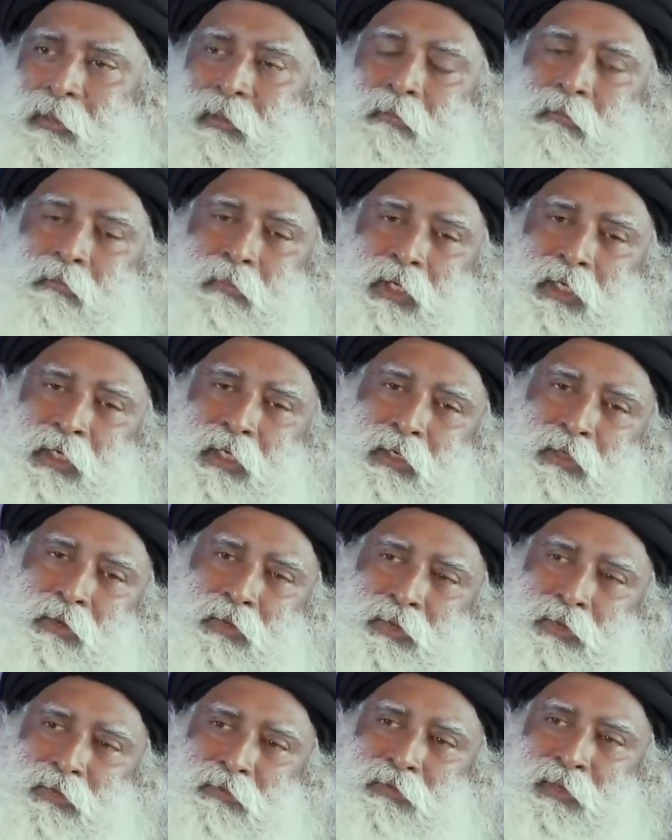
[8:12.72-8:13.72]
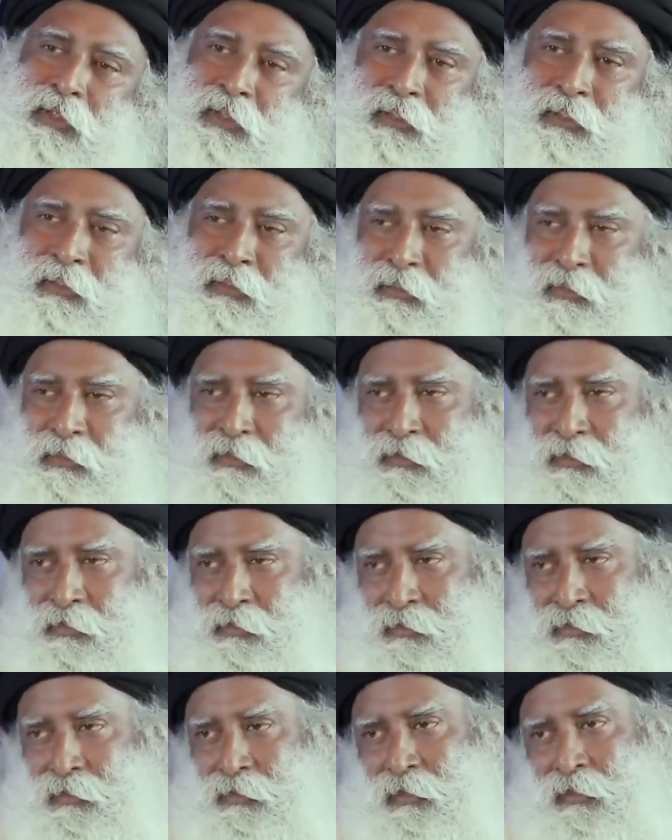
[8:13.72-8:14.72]
Making use of this,
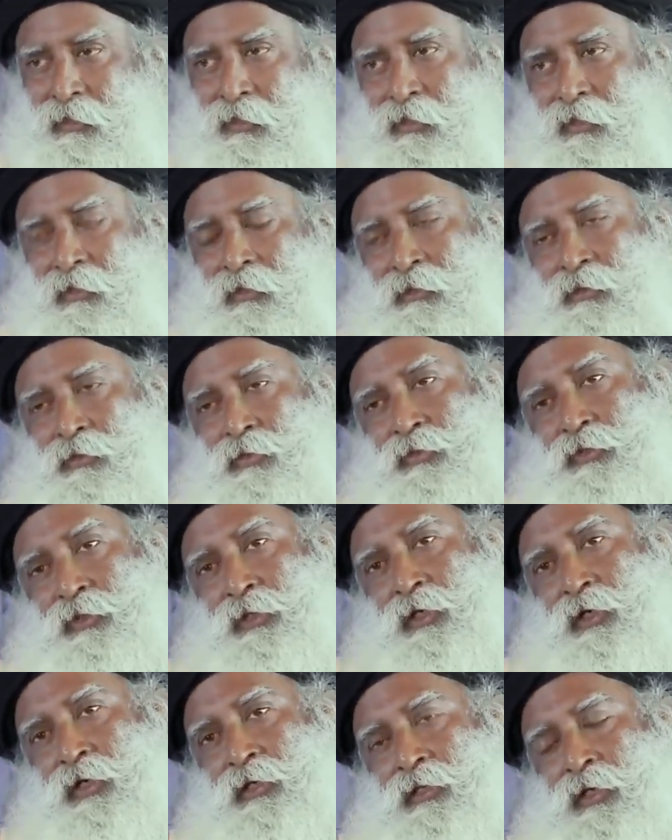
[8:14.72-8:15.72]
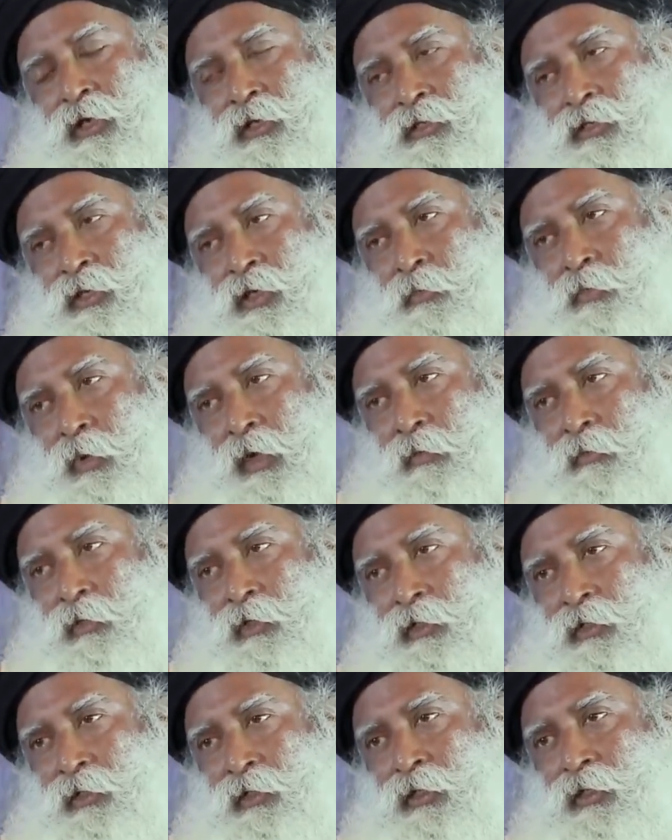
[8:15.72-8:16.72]
using her tantric
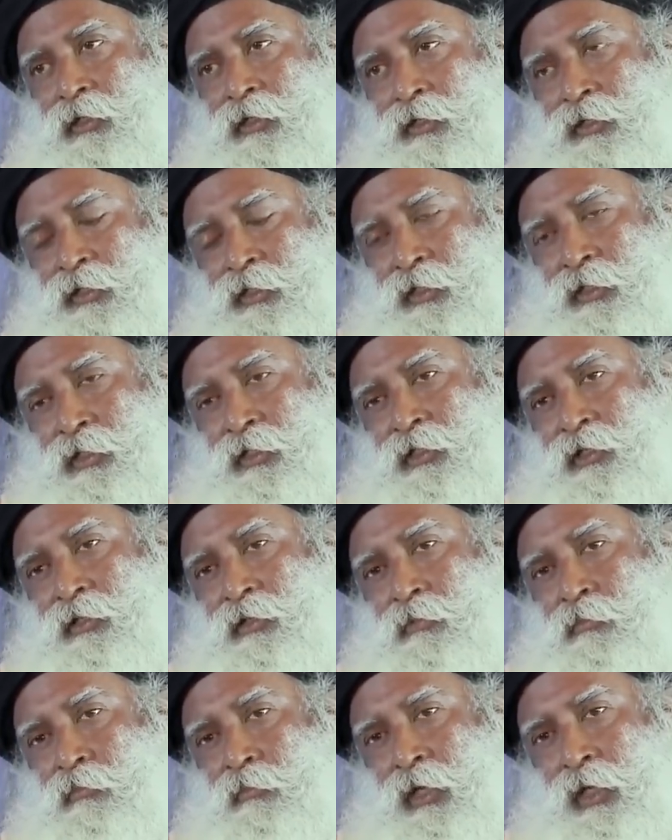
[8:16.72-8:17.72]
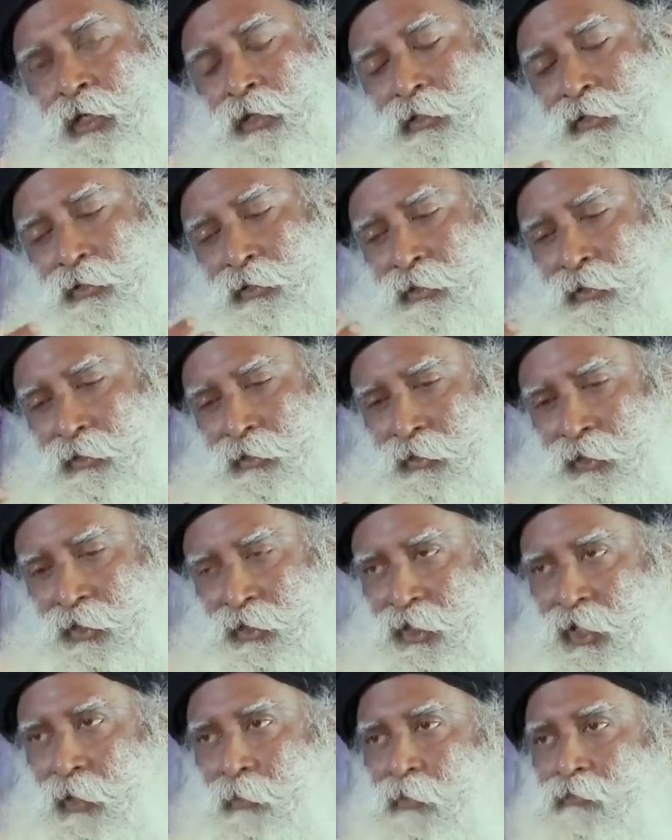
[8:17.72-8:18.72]
power, she made the
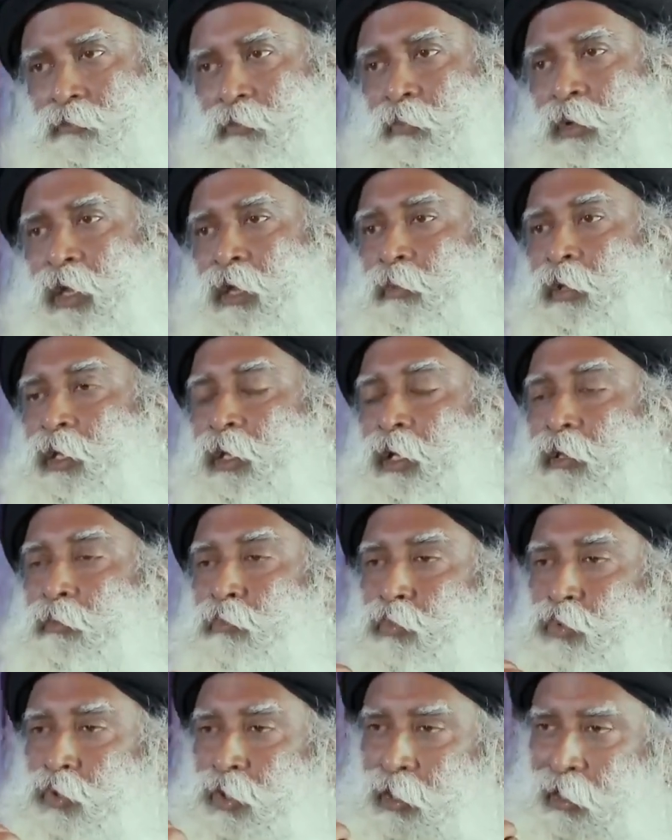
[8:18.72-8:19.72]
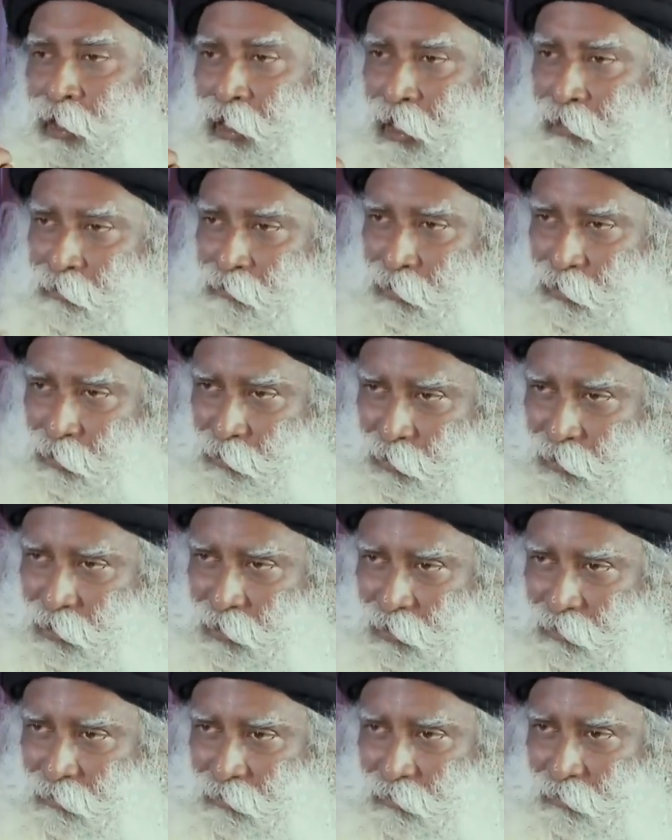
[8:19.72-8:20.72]
shape of a baby and breathed life into it.